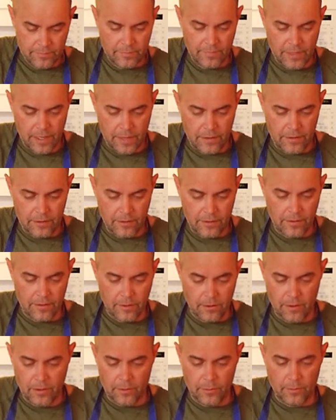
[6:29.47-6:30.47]
they're
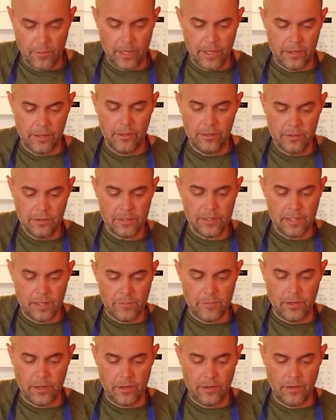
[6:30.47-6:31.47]
all the way cooked.
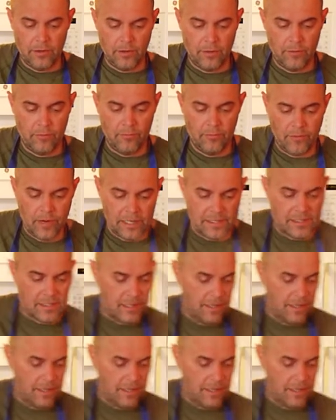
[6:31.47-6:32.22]
I'm gonna rest